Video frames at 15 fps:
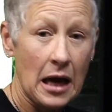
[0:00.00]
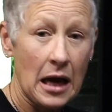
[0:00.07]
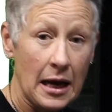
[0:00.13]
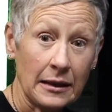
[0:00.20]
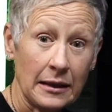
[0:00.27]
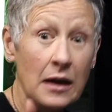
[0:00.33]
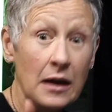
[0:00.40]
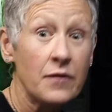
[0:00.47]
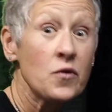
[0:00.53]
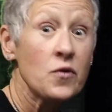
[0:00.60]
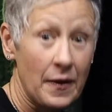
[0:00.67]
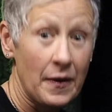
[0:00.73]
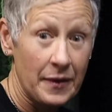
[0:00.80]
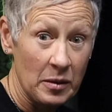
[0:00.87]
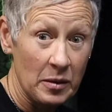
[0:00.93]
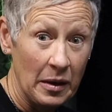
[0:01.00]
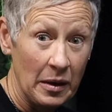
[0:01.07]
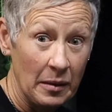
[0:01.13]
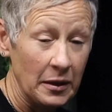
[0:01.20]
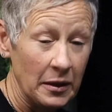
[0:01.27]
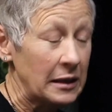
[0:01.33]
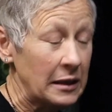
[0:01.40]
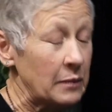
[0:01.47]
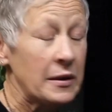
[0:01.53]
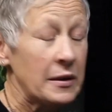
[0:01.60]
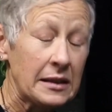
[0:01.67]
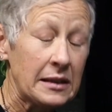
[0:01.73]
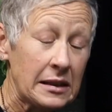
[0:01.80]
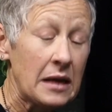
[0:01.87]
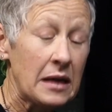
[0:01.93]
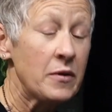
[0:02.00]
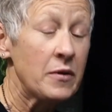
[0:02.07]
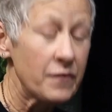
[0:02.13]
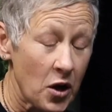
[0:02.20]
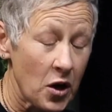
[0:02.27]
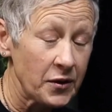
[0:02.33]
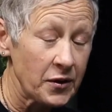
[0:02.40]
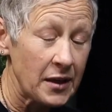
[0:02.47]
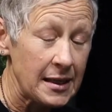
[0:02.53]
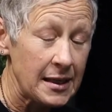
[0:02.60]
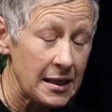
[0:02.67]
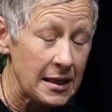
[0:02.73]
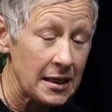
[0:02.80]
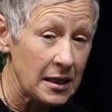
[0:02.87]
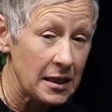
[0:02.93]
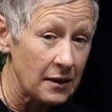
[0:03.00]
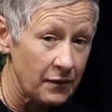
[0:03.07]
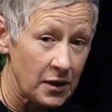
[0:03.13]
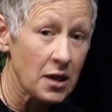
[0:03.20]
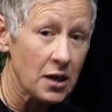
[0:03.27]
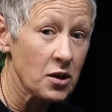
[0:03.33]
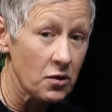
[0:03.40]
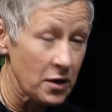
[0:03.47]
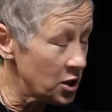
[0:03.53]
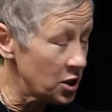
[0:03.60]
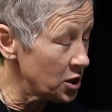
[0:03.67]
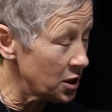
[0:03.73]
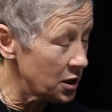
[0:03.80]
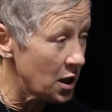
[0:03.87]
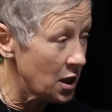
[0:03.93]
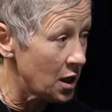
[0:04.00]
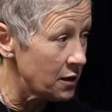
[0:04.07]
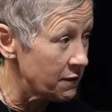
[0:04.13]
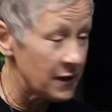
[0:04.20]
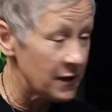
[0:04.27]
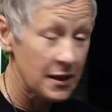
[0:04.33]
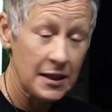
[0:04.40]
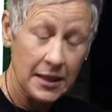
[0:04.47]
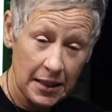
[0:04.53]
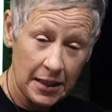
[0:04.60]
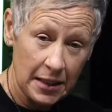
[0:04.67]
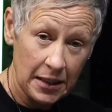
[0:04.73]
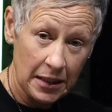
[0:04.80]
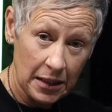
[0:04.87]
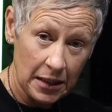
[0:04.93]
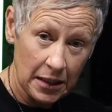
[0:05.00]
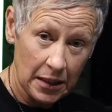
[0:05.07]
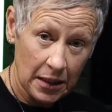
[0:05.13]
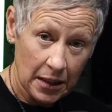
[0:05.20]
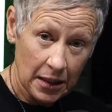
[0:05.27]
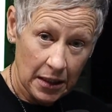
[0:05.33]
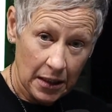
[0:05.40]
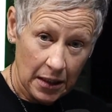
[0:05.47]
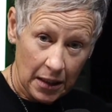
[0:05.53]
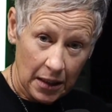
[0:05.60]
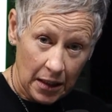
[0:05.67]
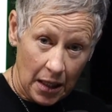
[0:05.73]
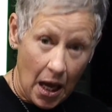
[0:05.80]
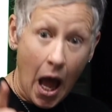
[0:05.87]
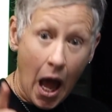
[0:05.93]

I love you out there, public, but some of y'all's idea of decoration on fences, Right. Right.